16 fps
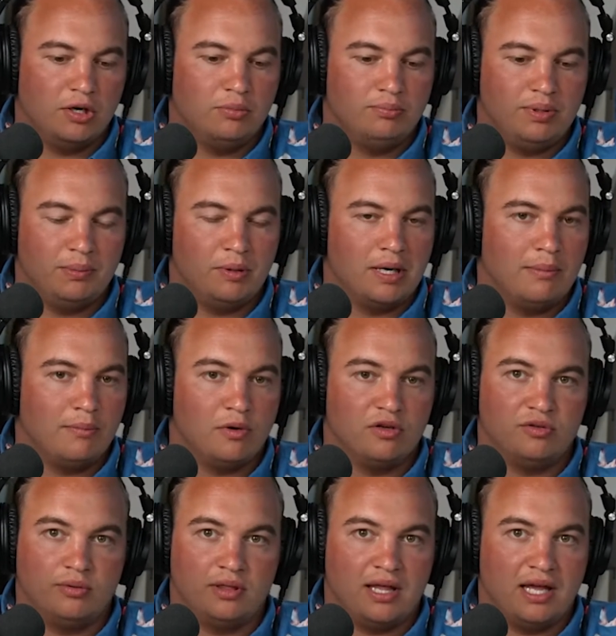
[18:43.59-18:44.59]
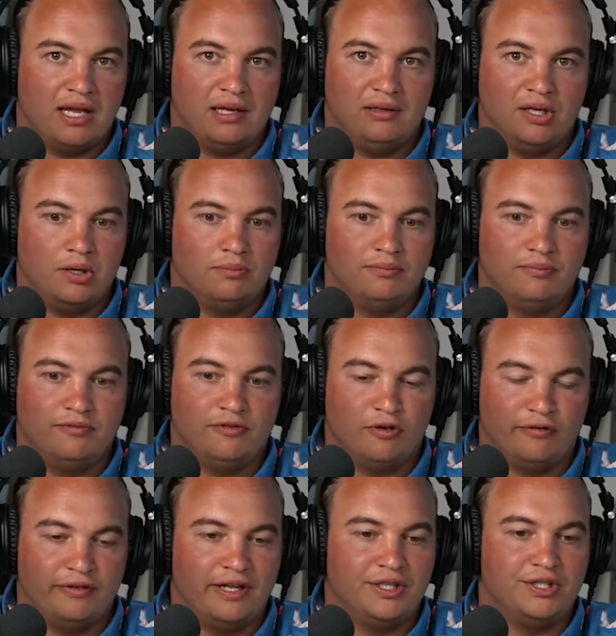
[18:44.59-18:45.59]
people come to us with a,
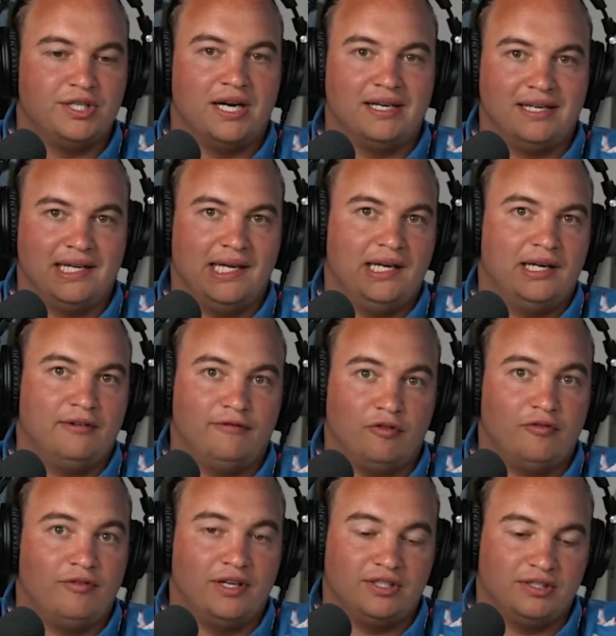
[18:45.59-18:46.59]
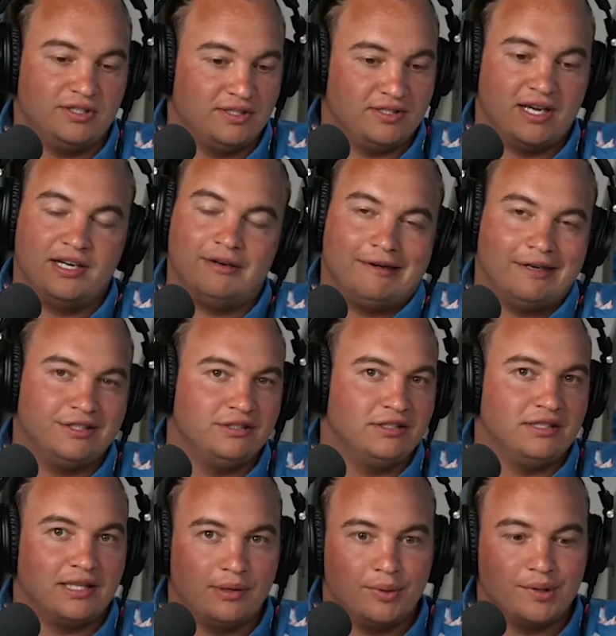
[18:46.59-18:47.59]
full-fledged idea and a full-fledged design direction
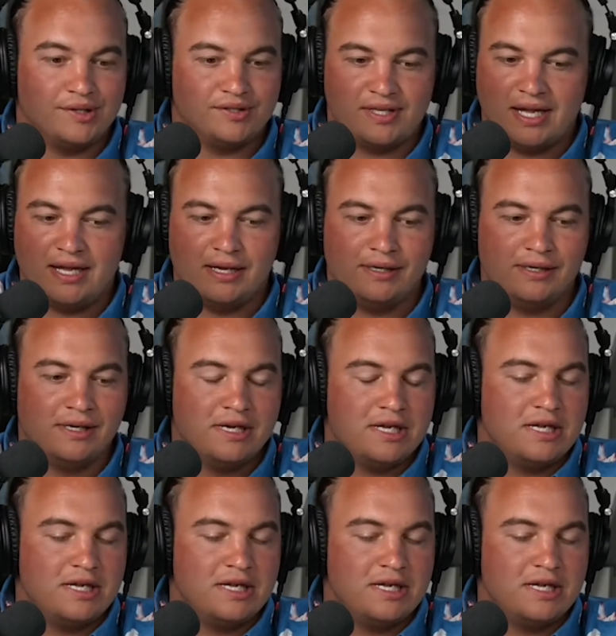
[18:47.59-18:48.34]
that they want to stay in,